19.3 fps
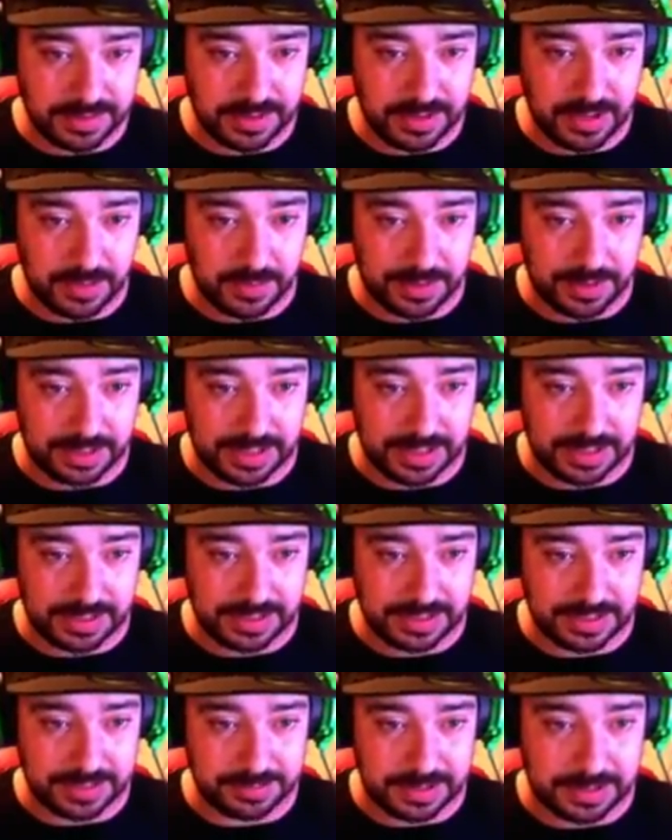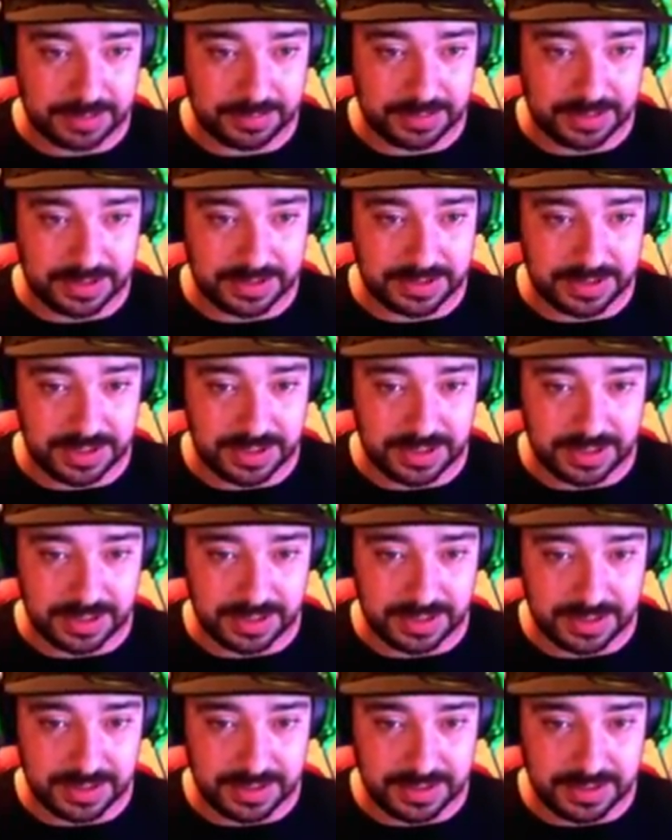There's no way I'm killing this big bastard
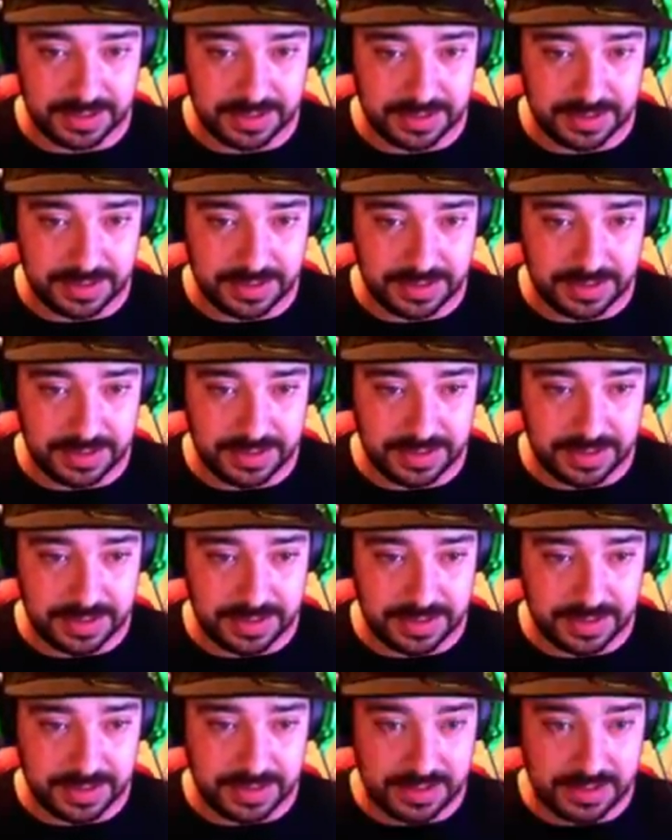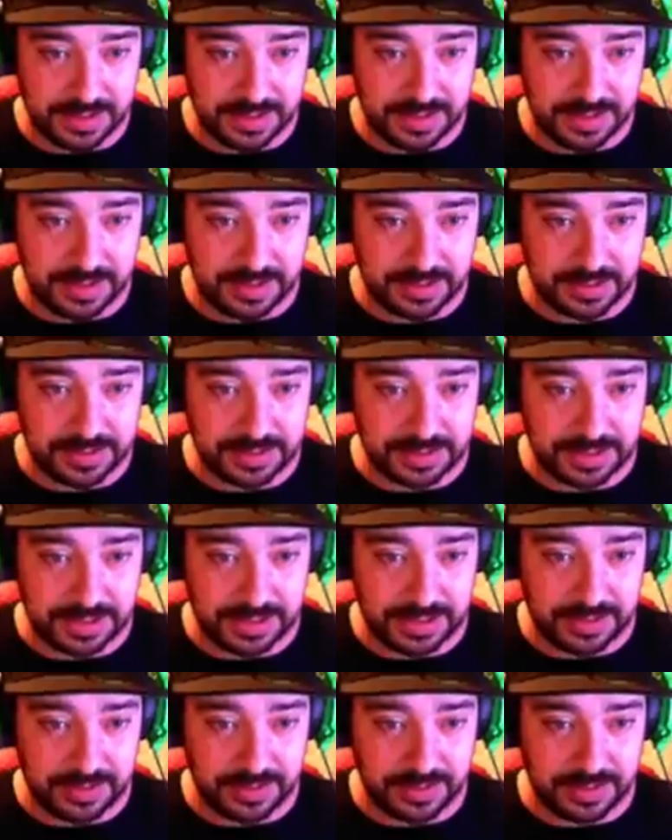either. Not
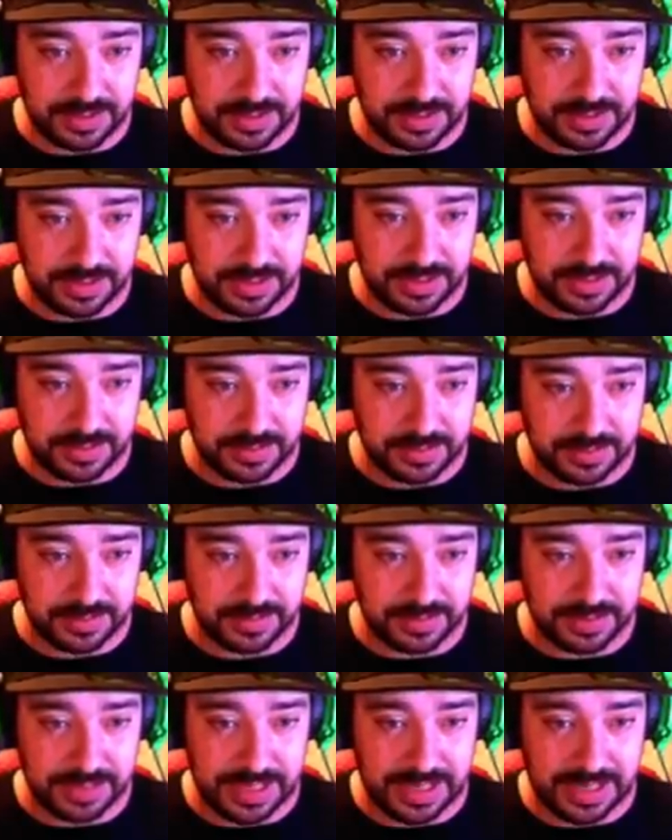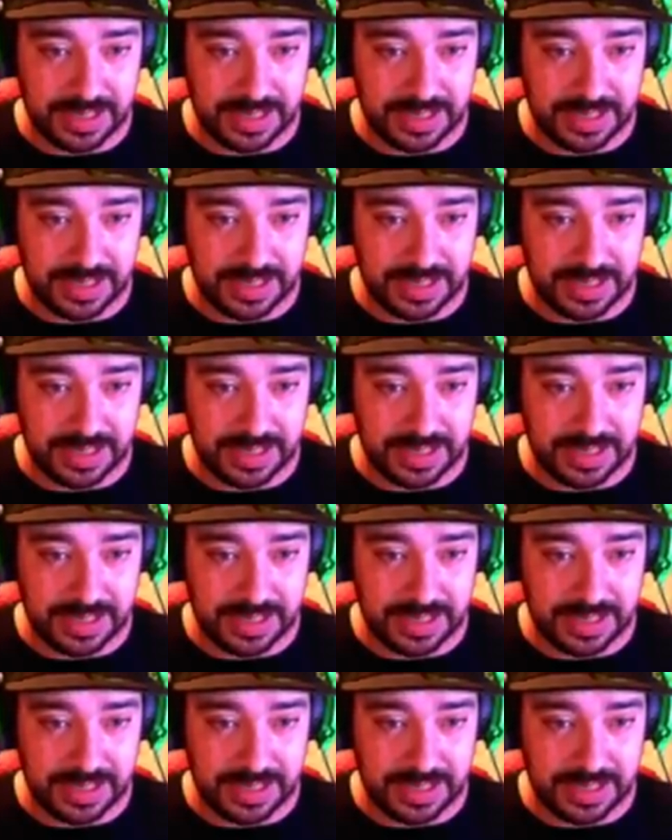on your